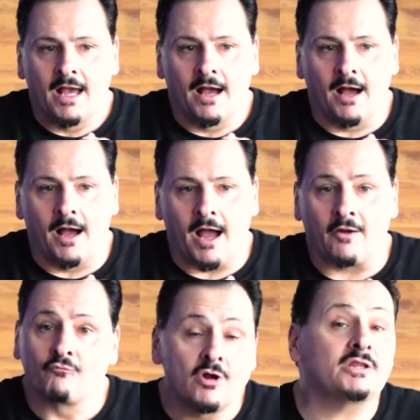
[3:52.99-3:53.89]
I
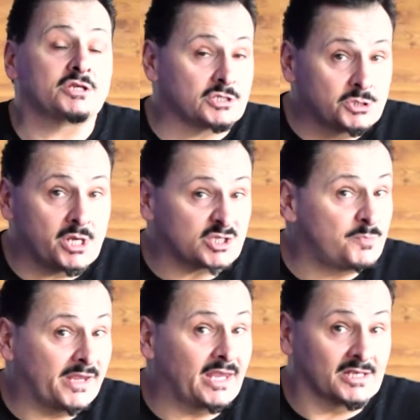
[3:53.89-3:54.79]
really suggest
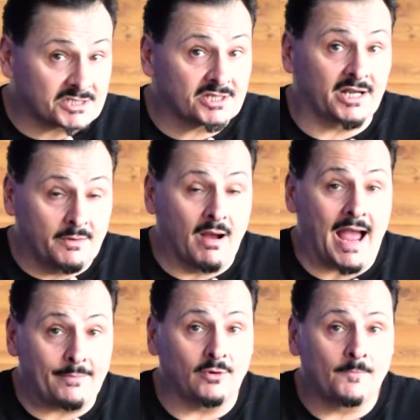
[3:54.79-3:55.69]
picking a study
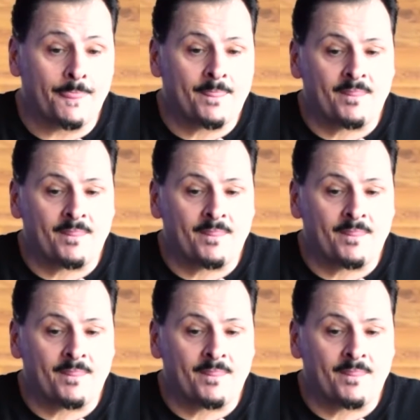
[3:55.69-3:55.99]
Bible,